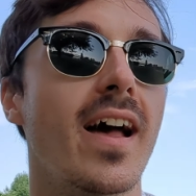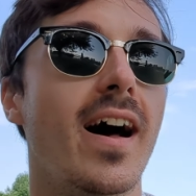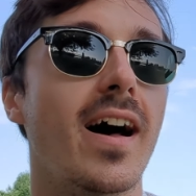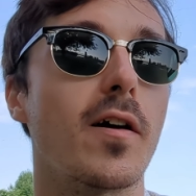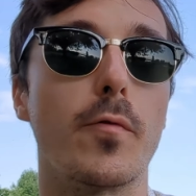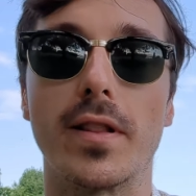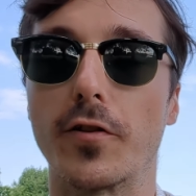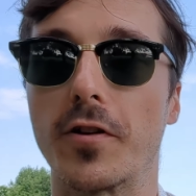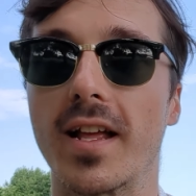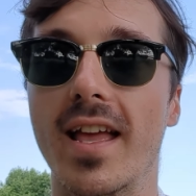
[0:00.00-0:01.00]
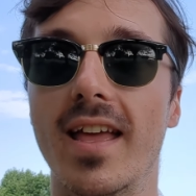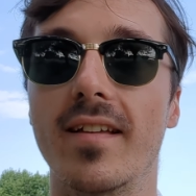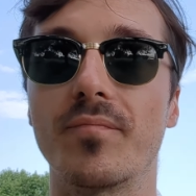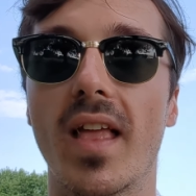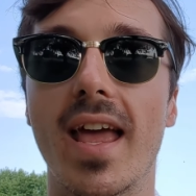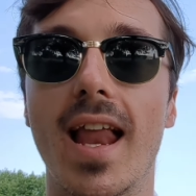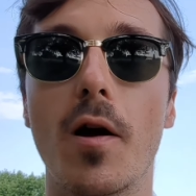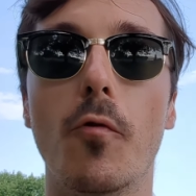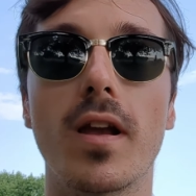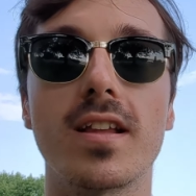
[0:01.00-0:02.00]
when learning it. And I
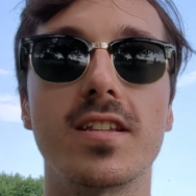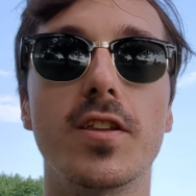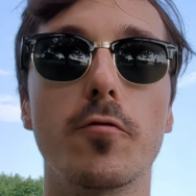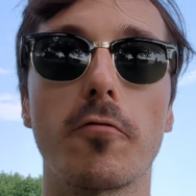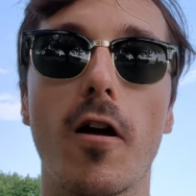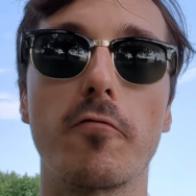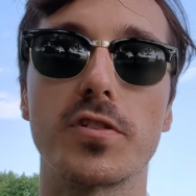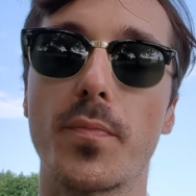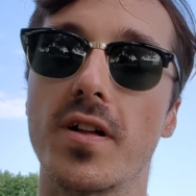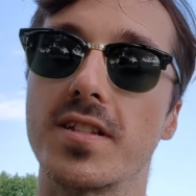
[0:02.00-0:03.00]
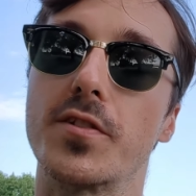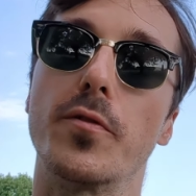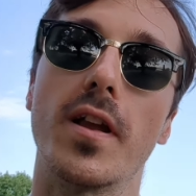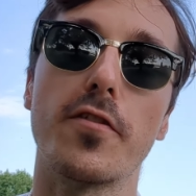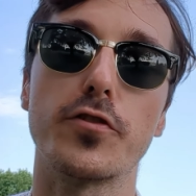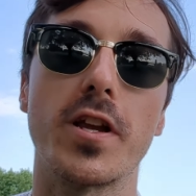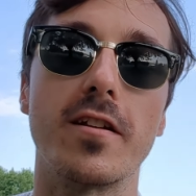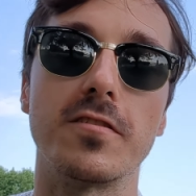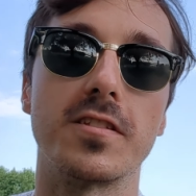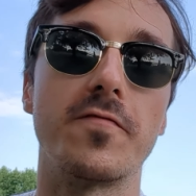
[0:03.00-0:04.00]
wanted to do a response to another
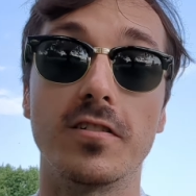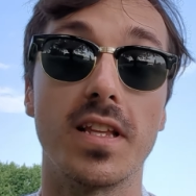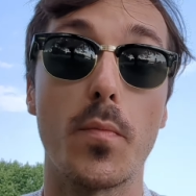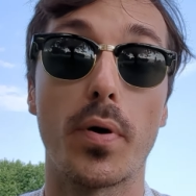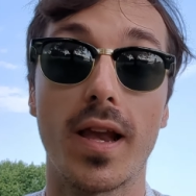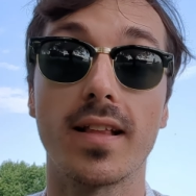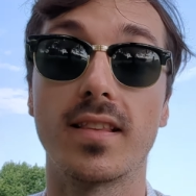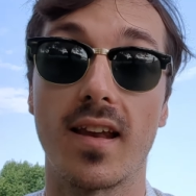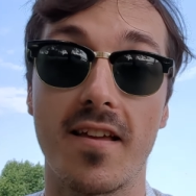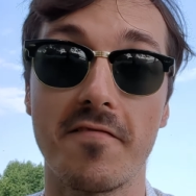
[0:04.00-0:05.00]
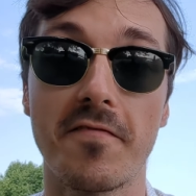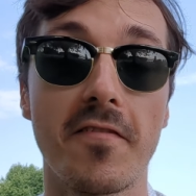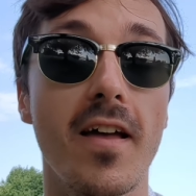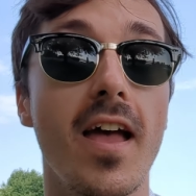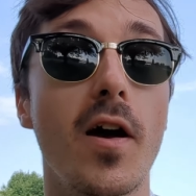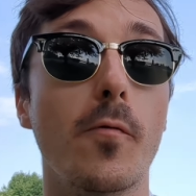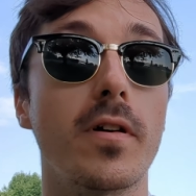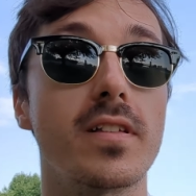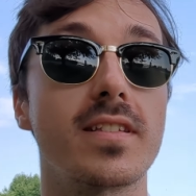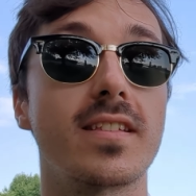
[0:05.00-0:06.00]
channel called Predrev,
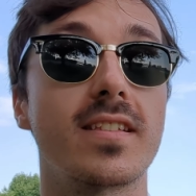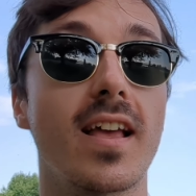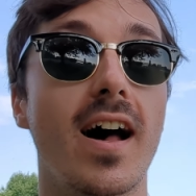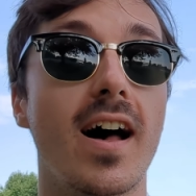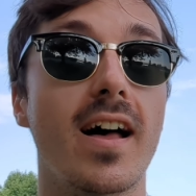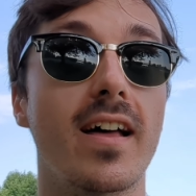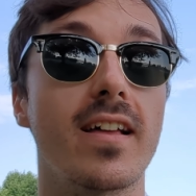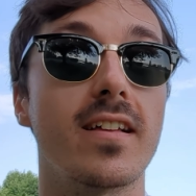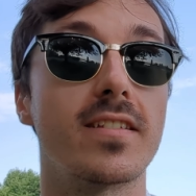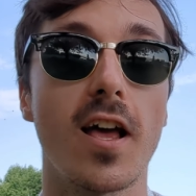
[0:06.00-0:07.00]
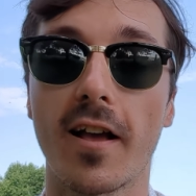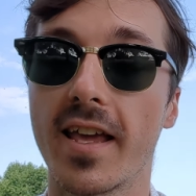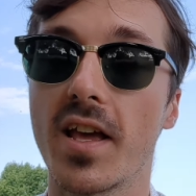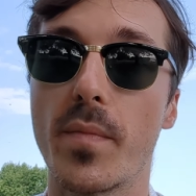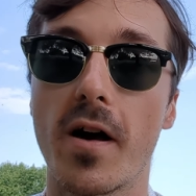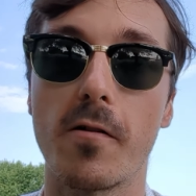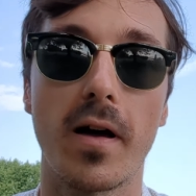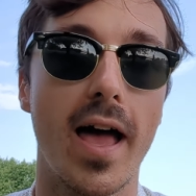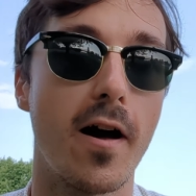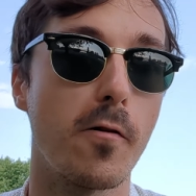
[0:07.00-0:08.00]
was talking
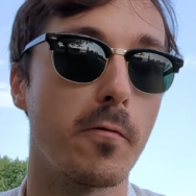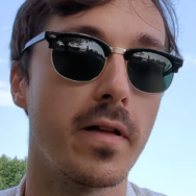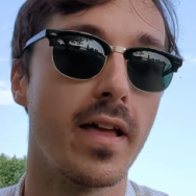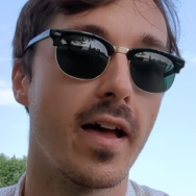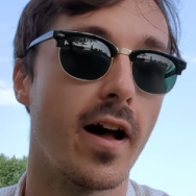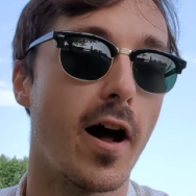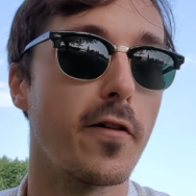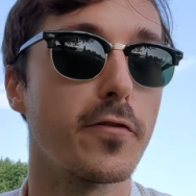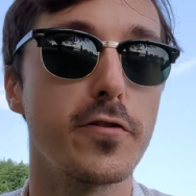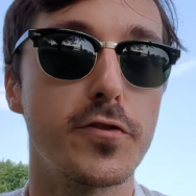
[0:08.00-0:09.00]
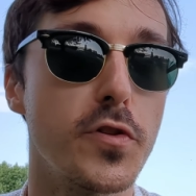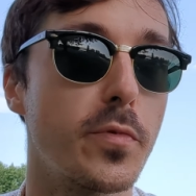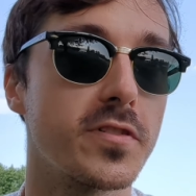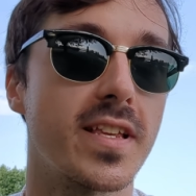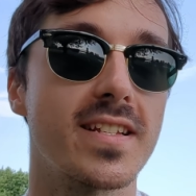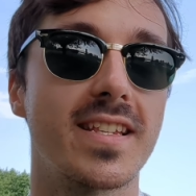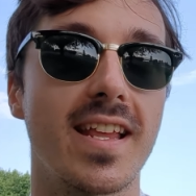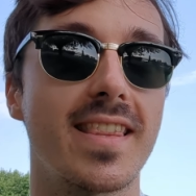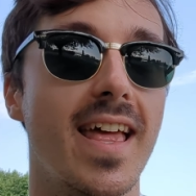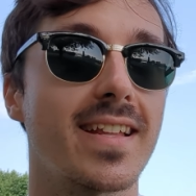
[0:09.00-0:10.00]
about how other YouTubers had
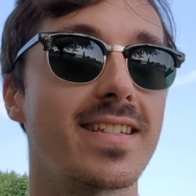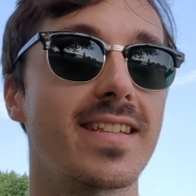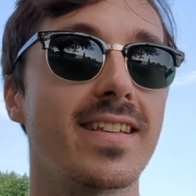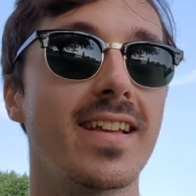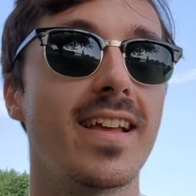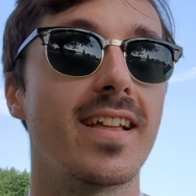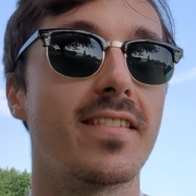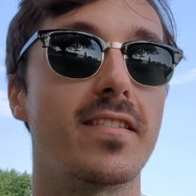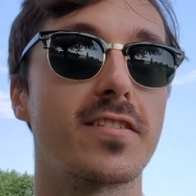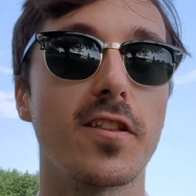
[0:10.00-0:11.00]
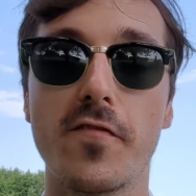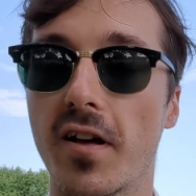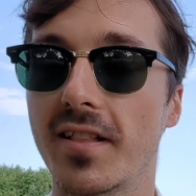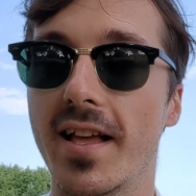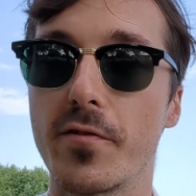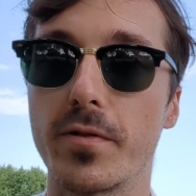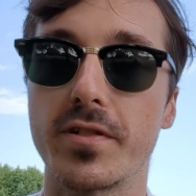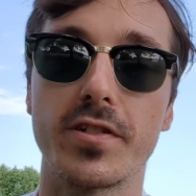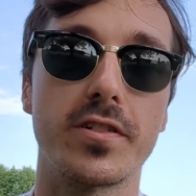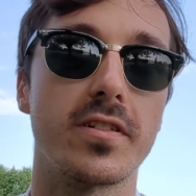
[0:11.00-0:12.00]
said that the Slovak
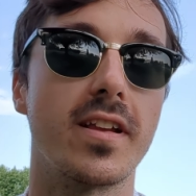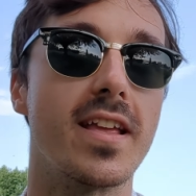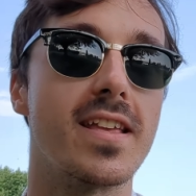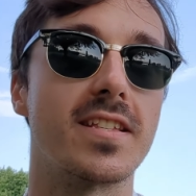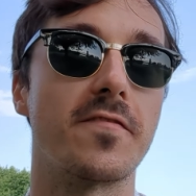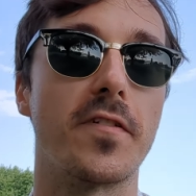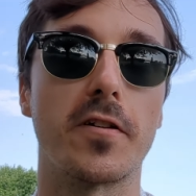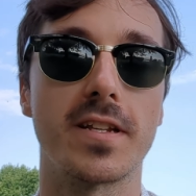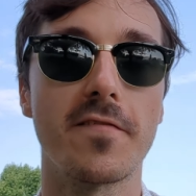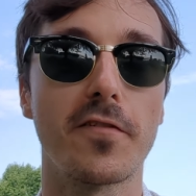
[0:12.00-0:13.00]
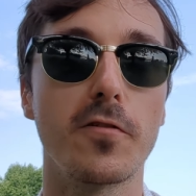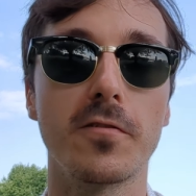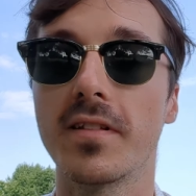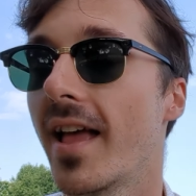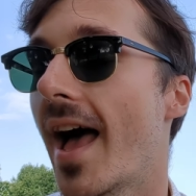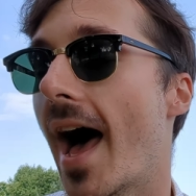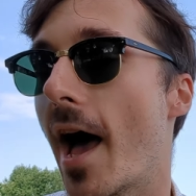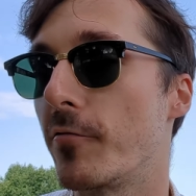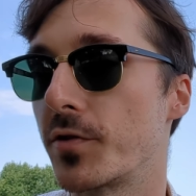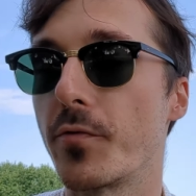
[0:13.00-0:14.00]
language is very difficult.
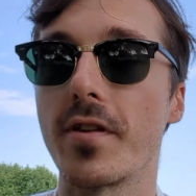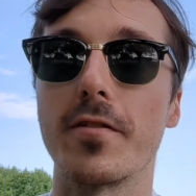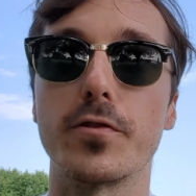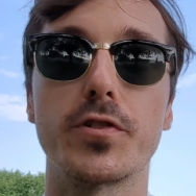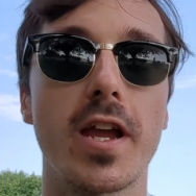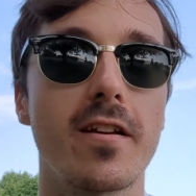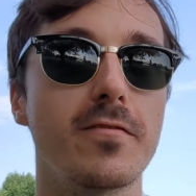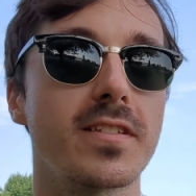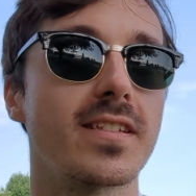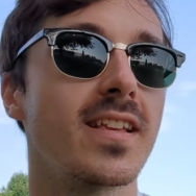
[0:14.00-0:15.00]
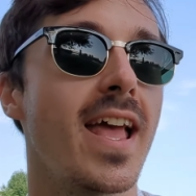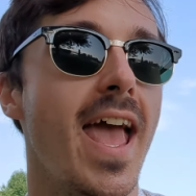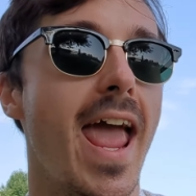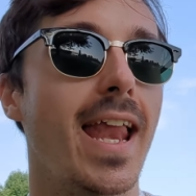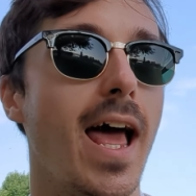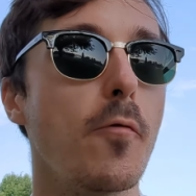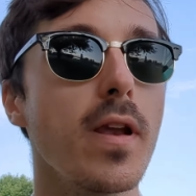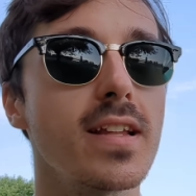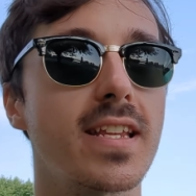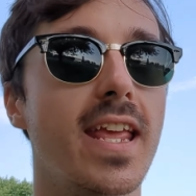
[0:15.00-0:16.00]
I was one of those channels, and I
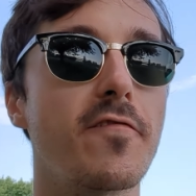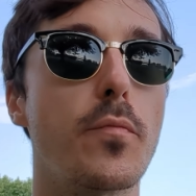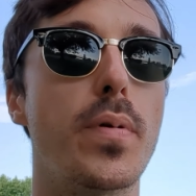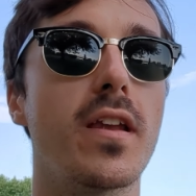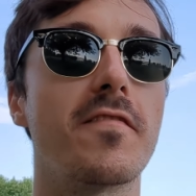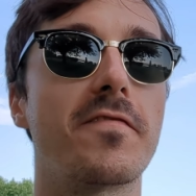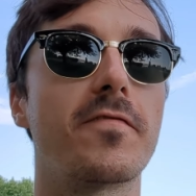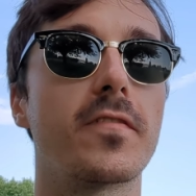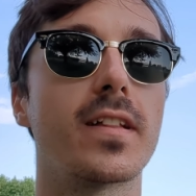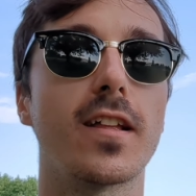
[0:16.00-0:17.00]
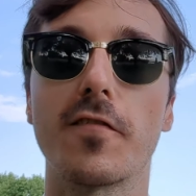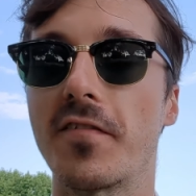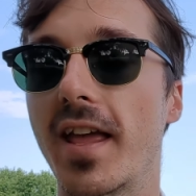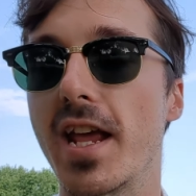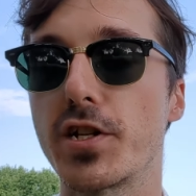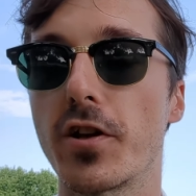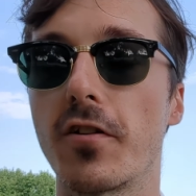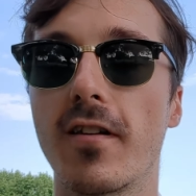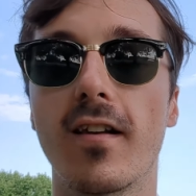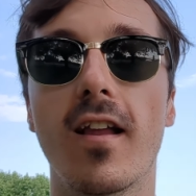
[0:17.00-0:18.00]
wanted to give a bit of
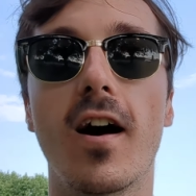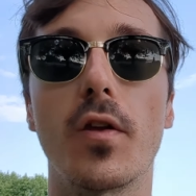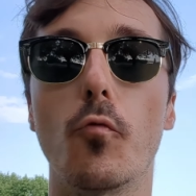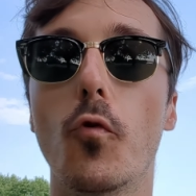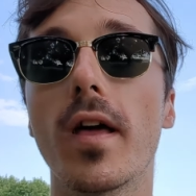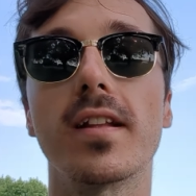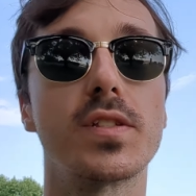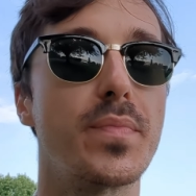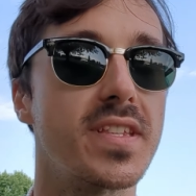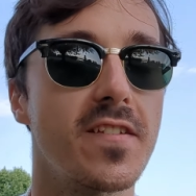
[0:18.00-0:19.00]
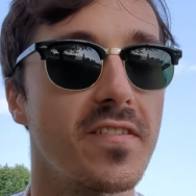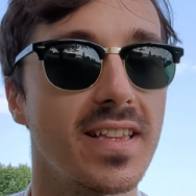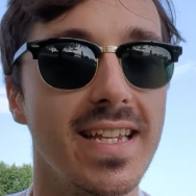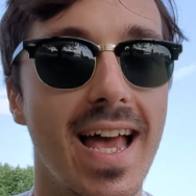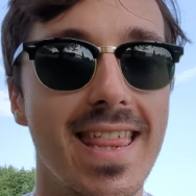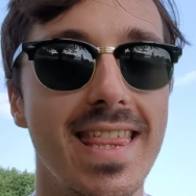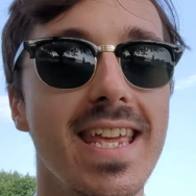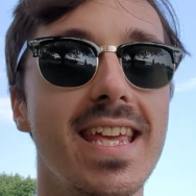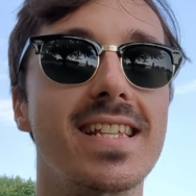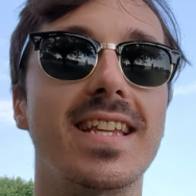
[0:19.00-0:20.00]
clarification on what specifically I
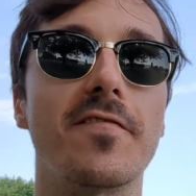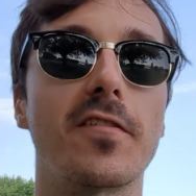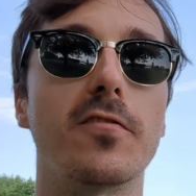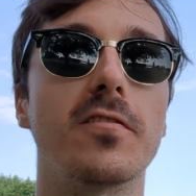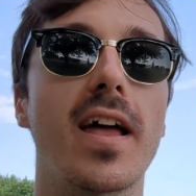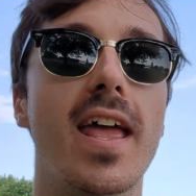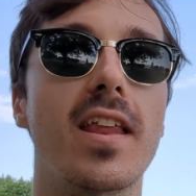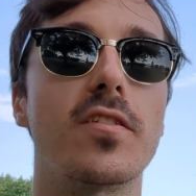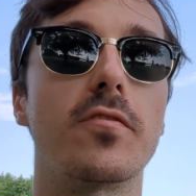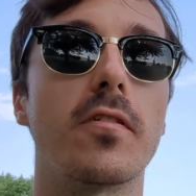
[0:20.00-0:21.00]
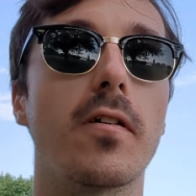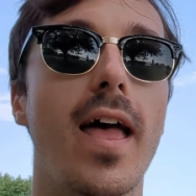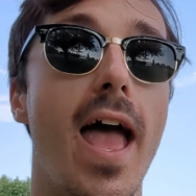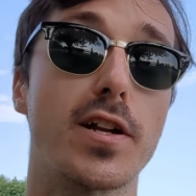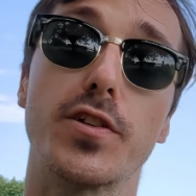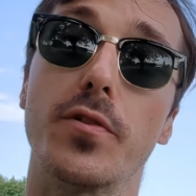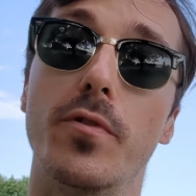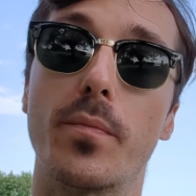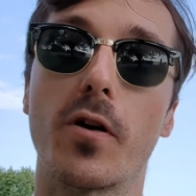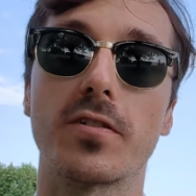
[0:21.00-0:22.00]
think is difficult and actually
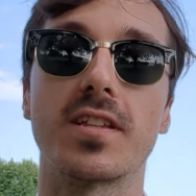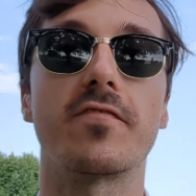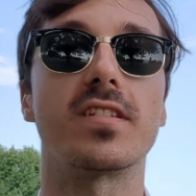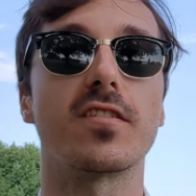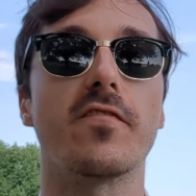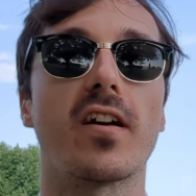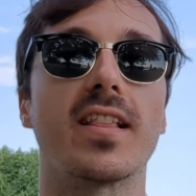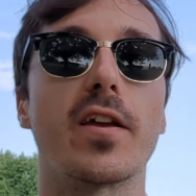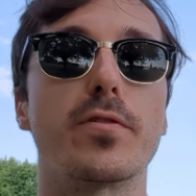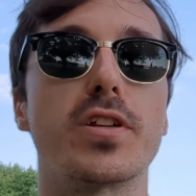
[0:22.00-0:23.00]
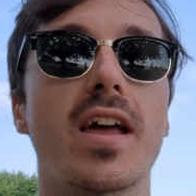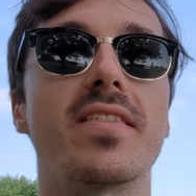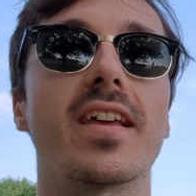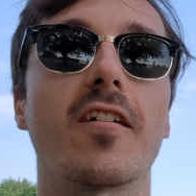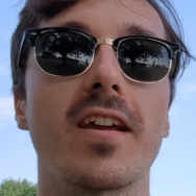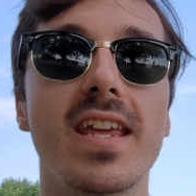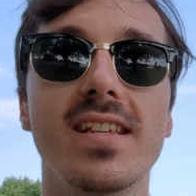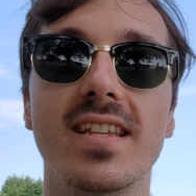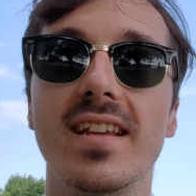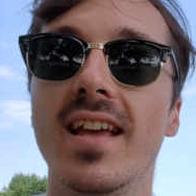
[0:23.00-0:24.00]
what parts of the Slovak language I think are
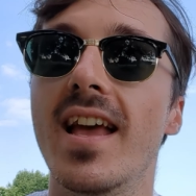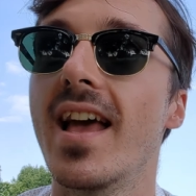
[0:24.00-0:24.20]
easy,